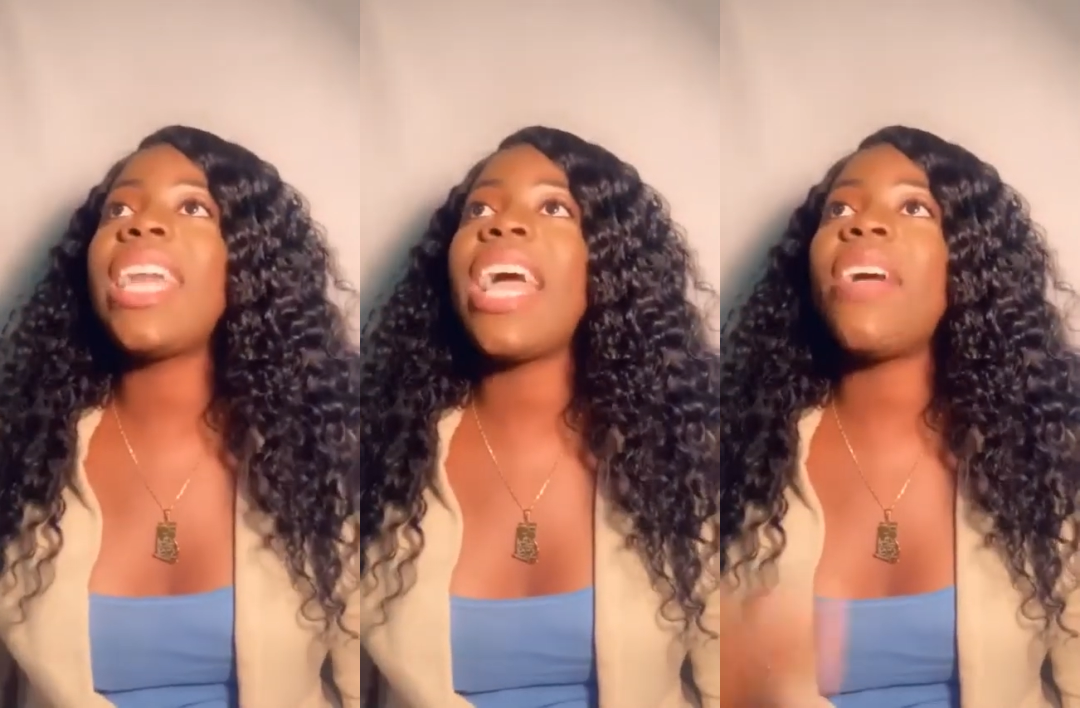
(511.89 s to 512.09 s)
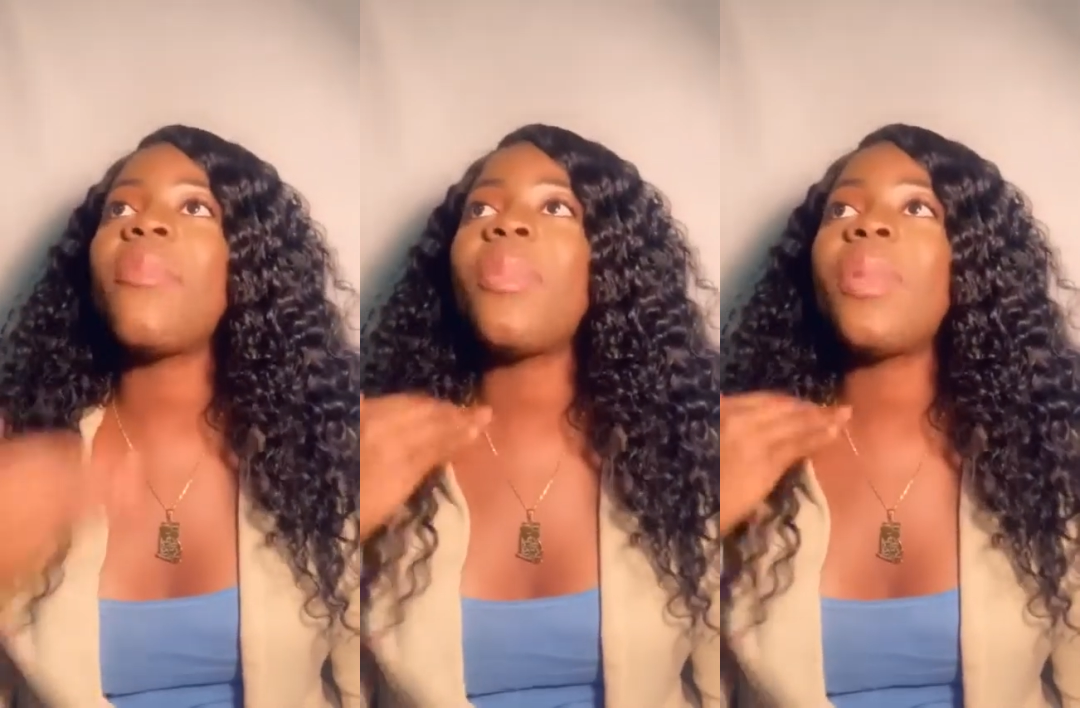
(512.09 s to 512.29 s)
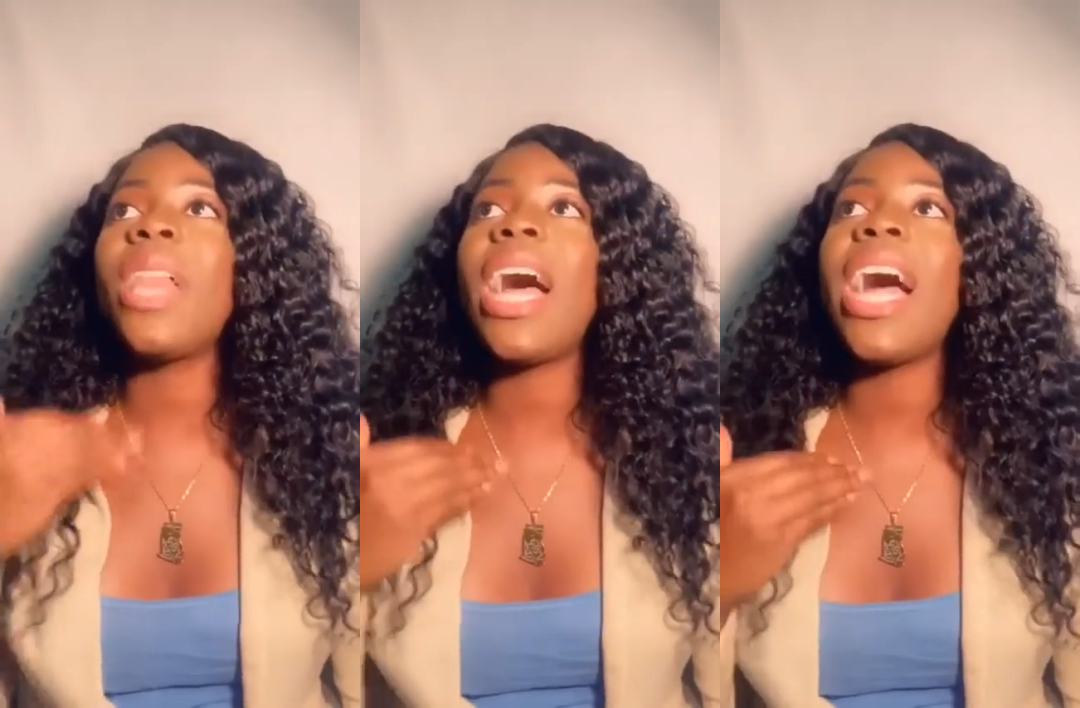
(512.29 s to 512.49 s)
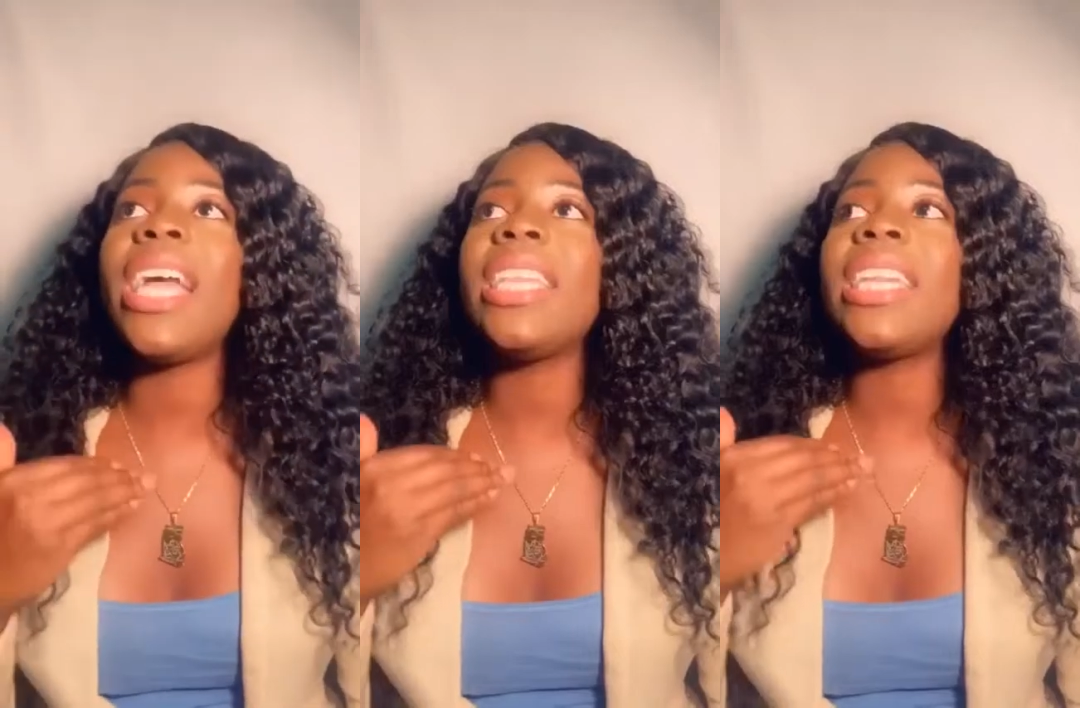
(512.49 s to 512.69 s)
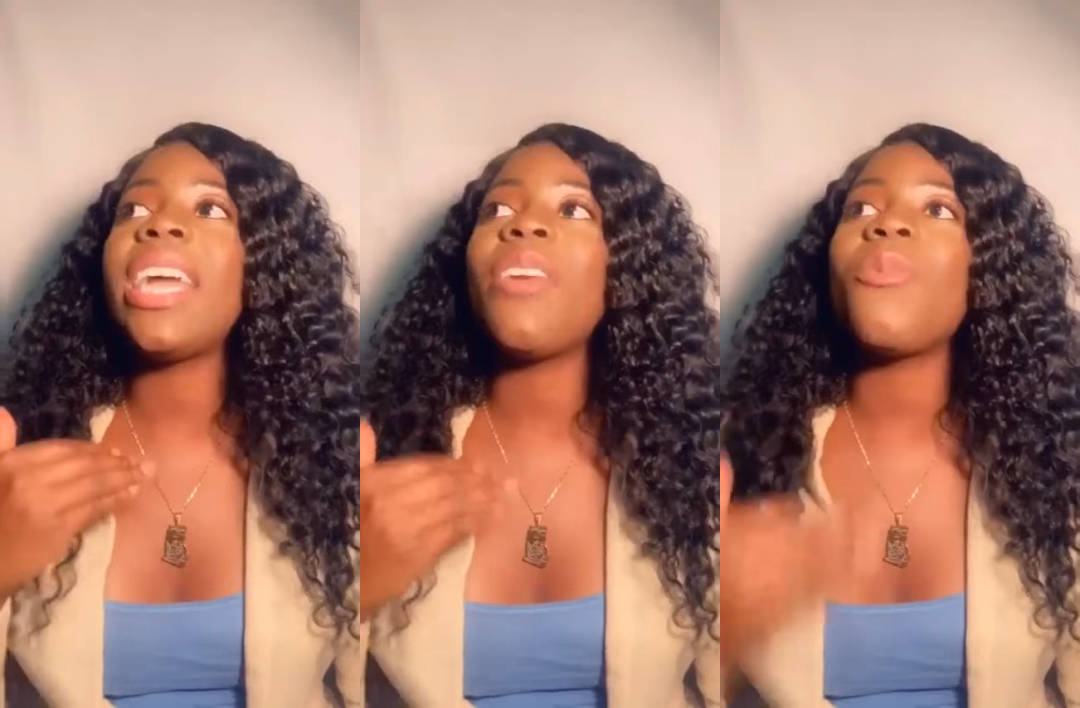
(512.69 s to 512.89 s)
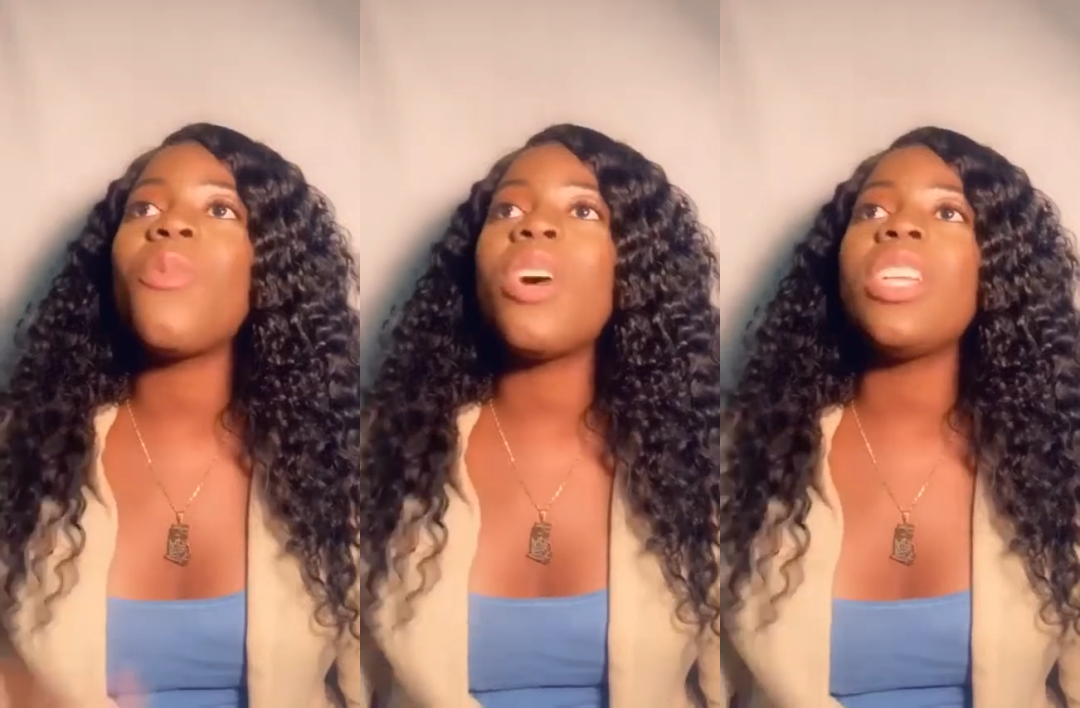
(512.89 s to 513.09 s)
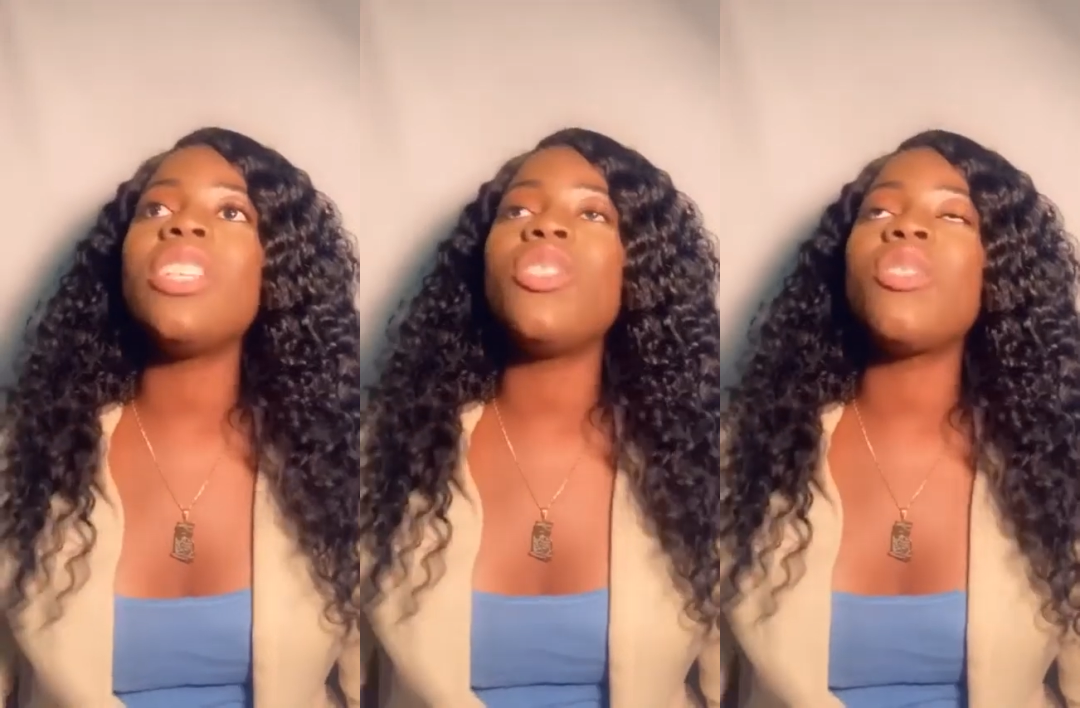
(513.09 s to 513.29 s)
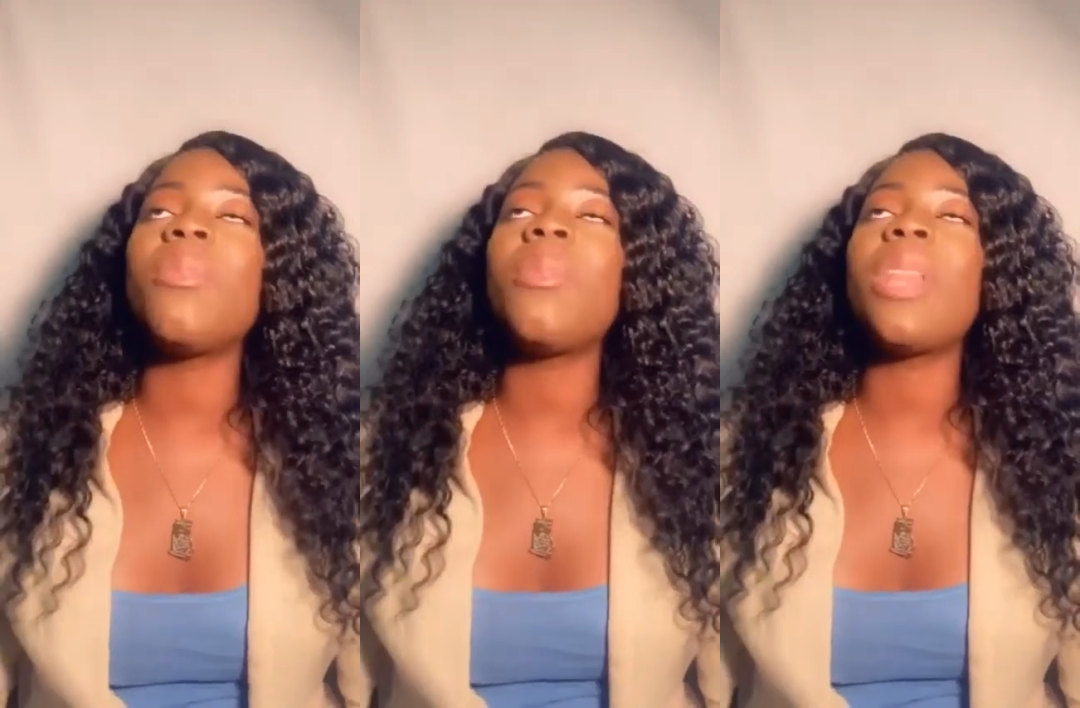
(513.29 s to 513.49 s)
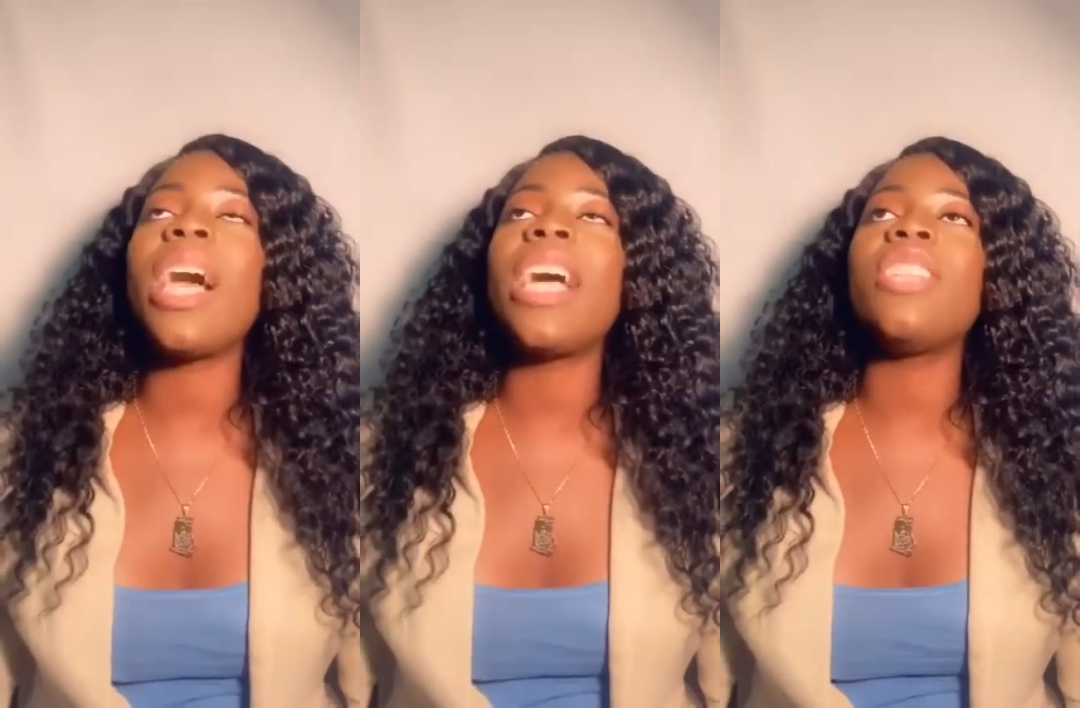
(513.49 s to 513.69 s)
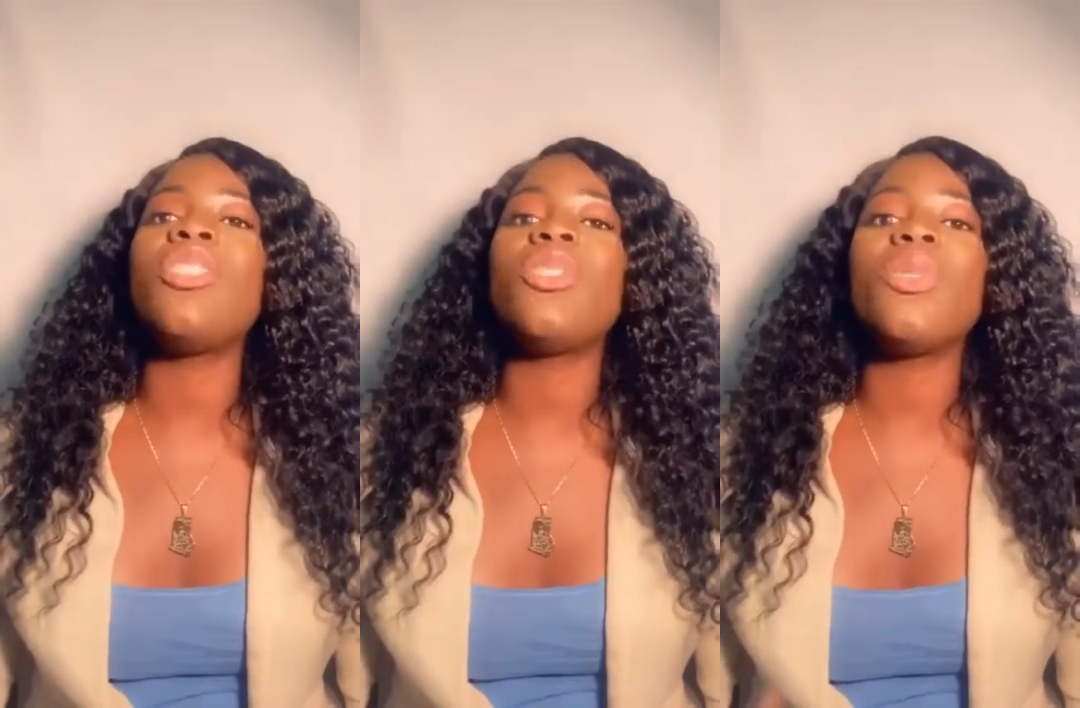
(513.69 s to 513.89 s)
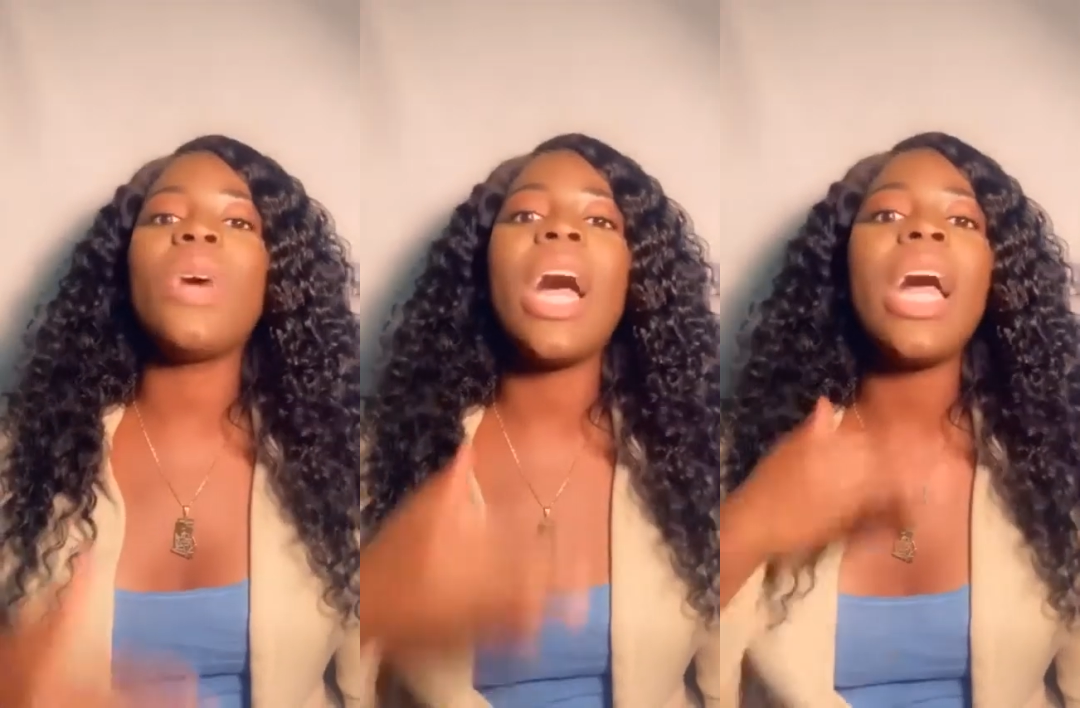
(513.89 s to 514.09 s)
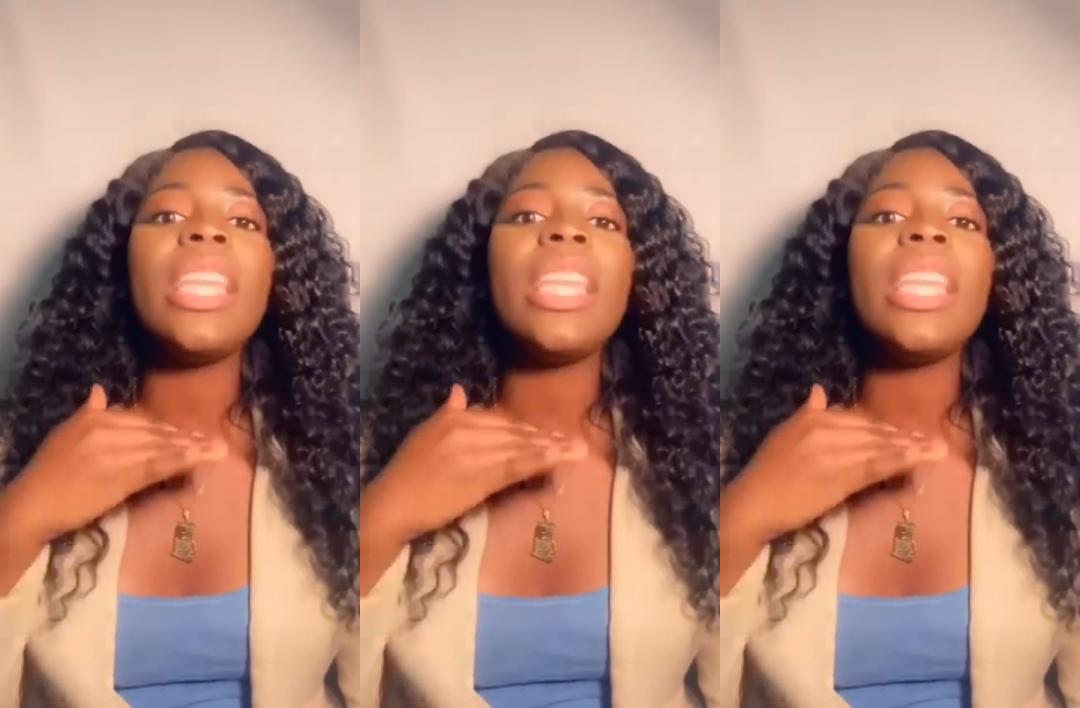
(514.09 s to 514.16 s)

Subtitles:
I wanted to apply to,